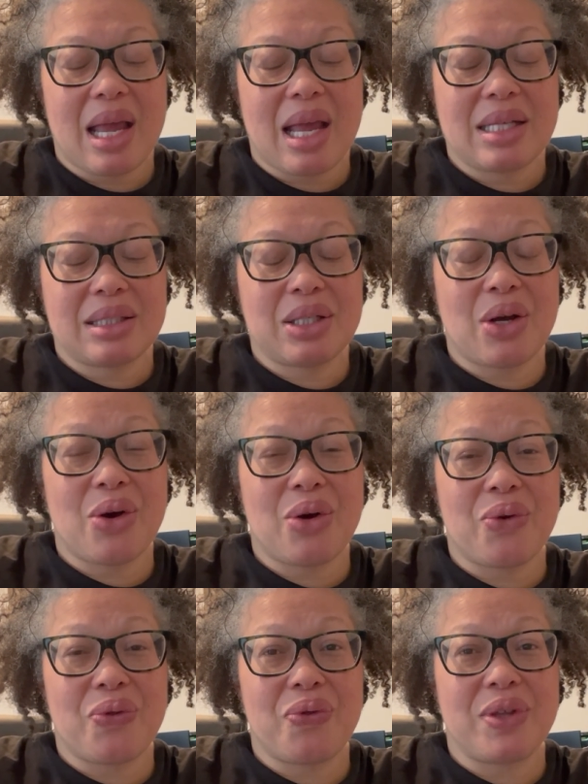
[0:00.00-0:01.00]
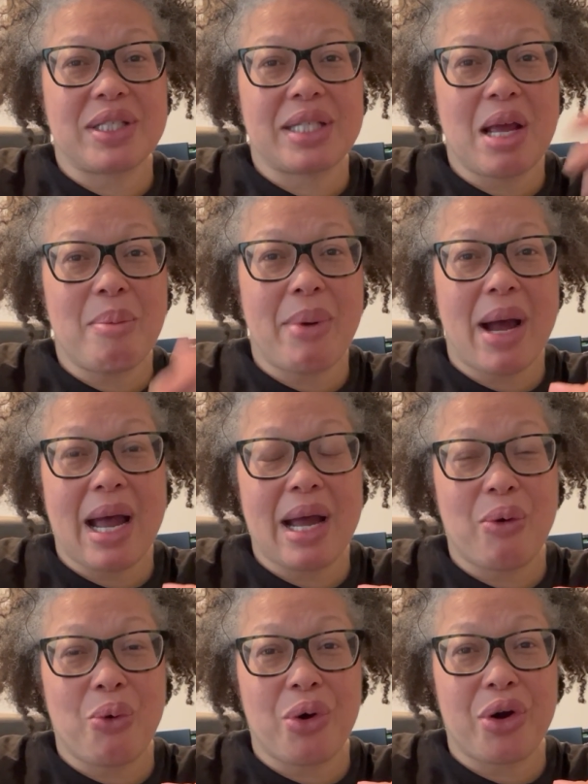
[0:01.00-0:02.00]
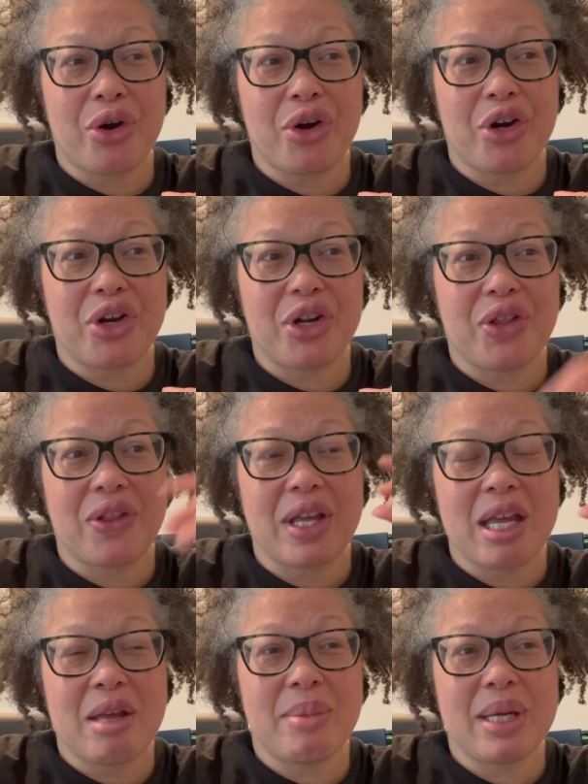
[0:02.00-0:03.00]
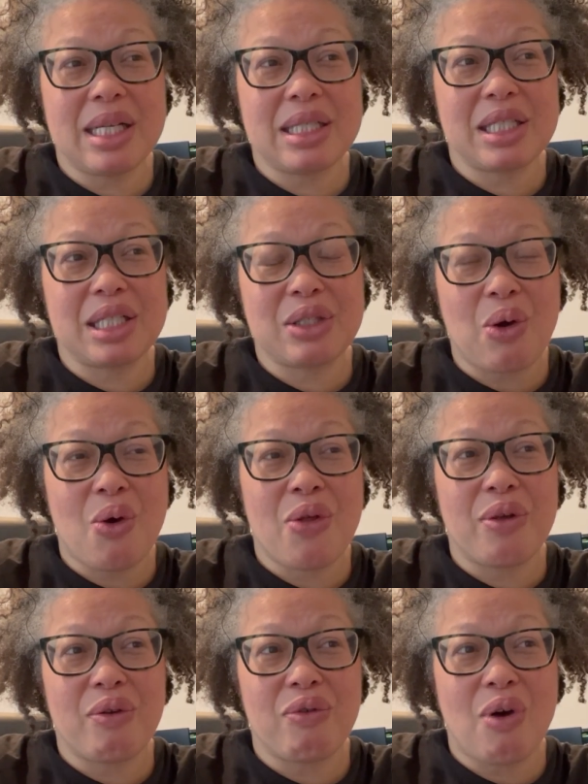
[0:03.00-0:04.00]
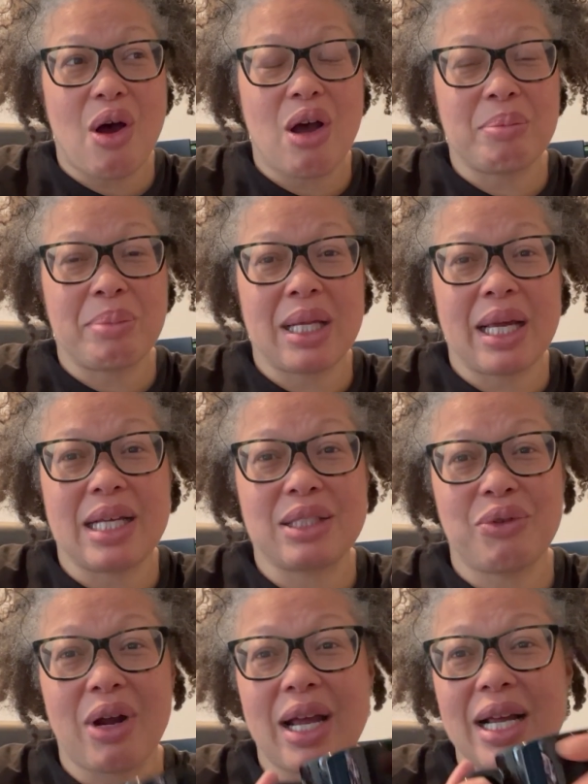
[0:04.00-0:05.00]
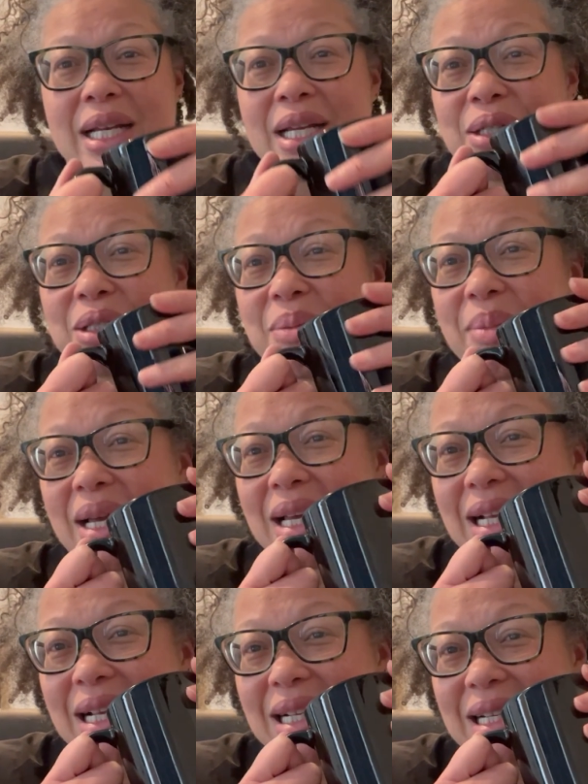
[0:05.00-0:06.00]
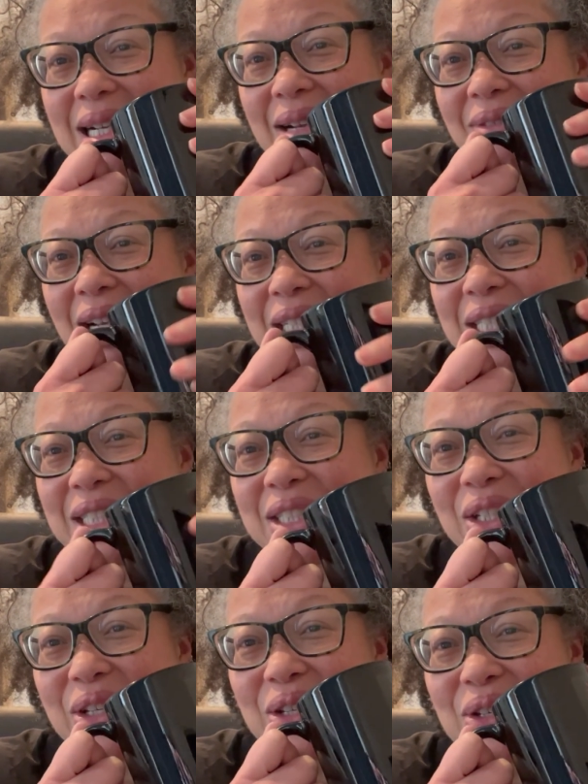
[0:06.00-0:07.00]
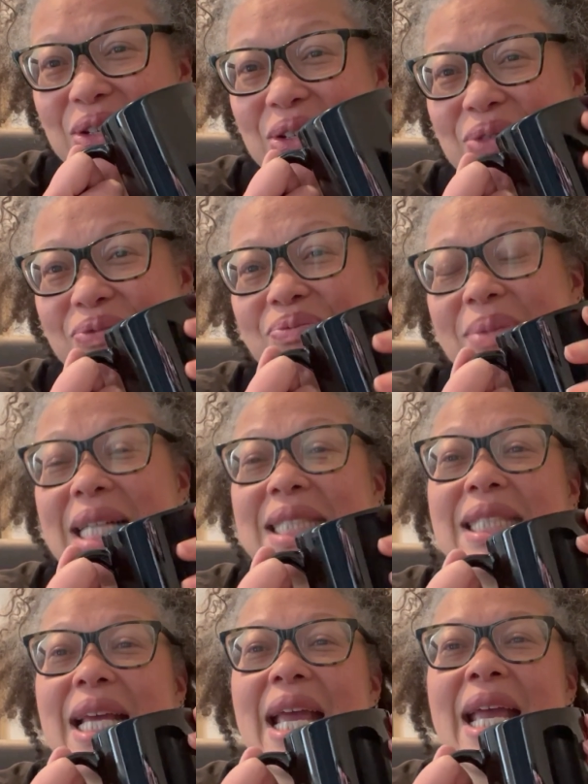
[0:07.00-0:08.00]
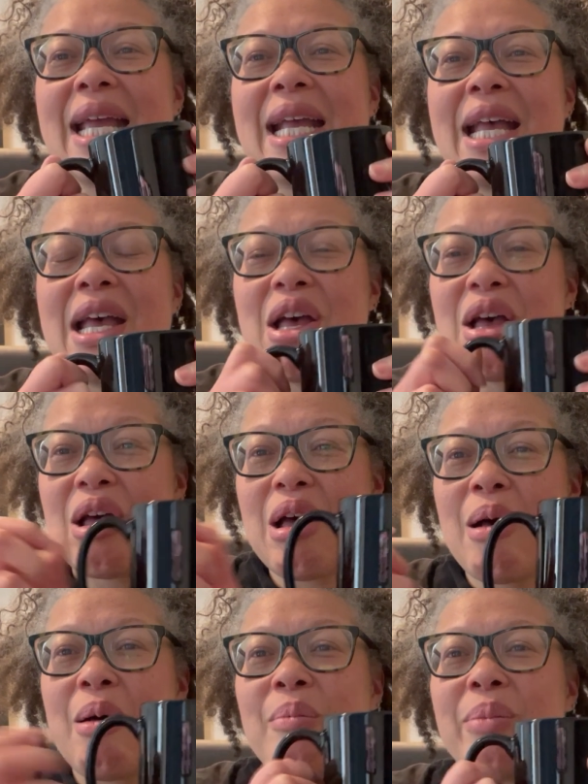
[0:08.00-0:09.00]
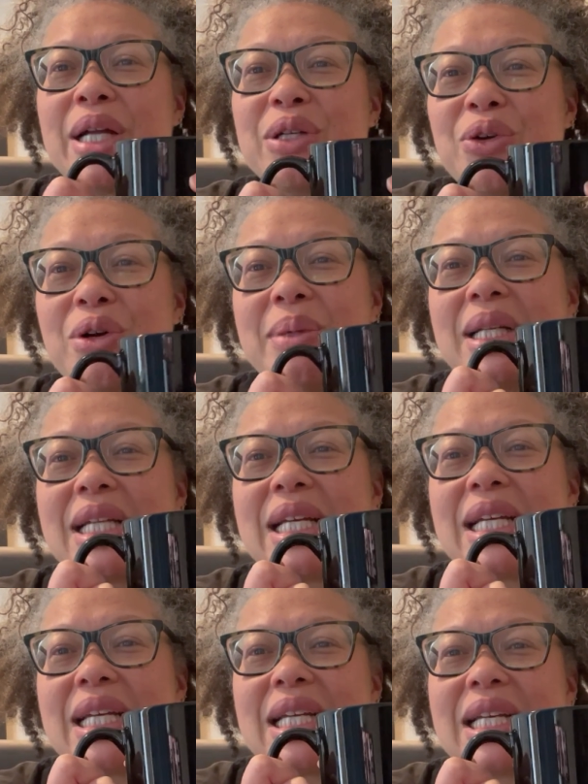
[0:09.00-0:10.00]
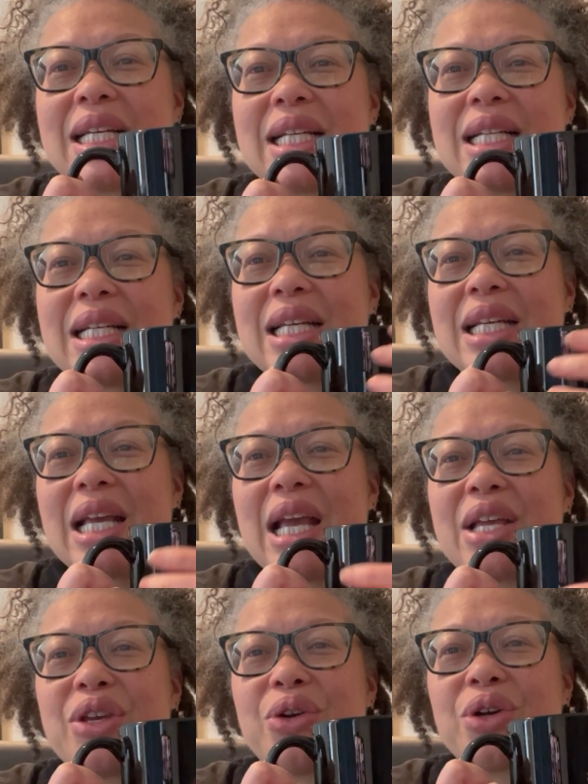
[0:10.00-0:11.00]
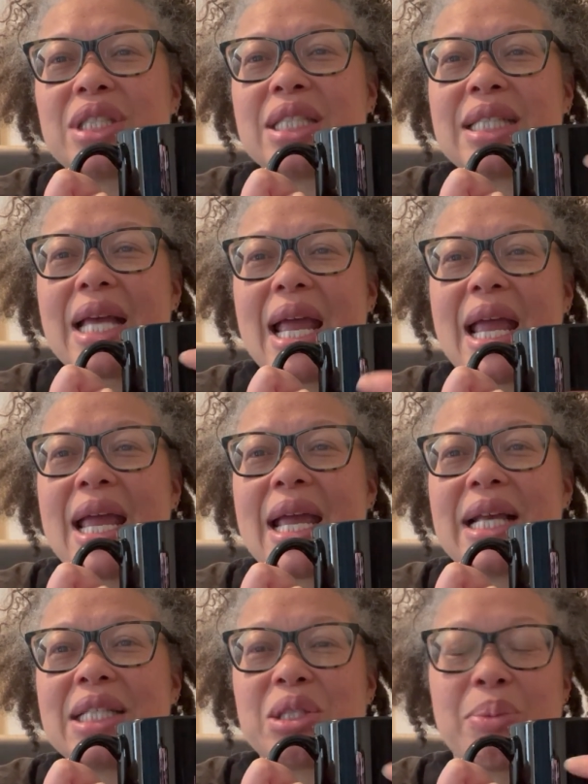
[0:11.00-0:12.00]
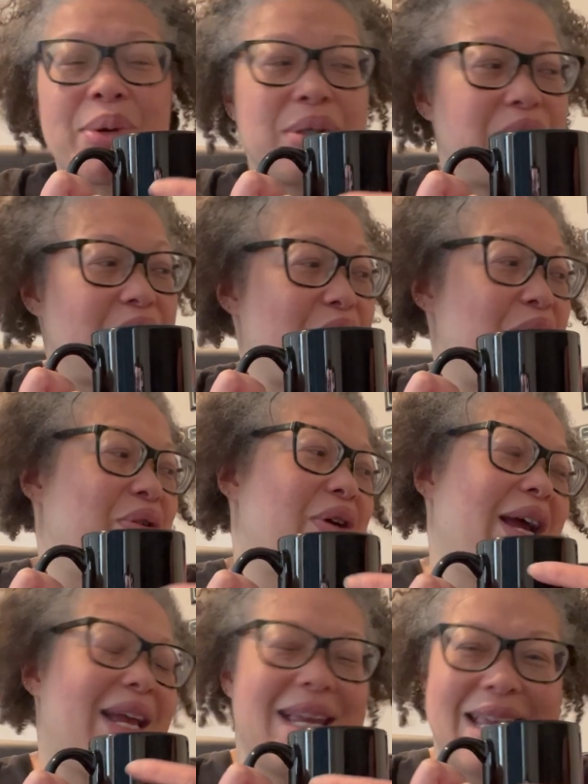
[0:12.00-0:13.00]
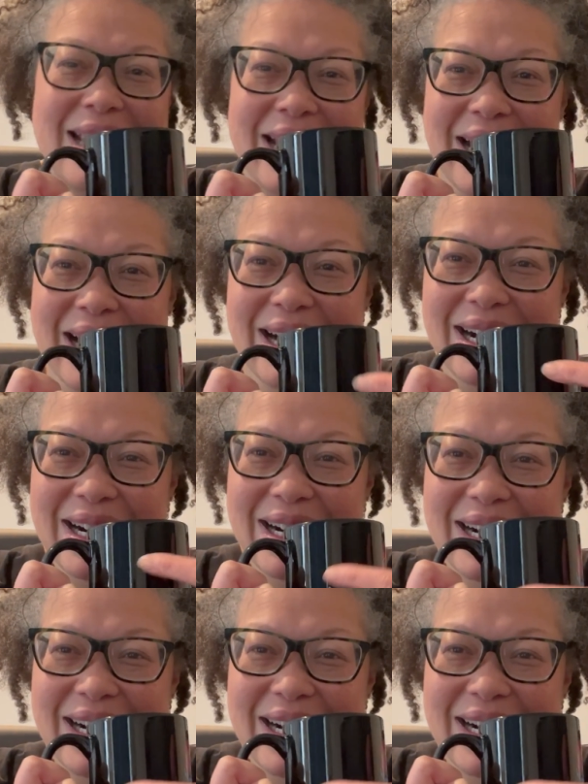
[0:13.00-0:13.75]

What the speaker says: So the sample I ordered, the image is on the wrong place, right? And here's the mug. I'm not going to show you my saying, but normally your saying is supposed to go right here,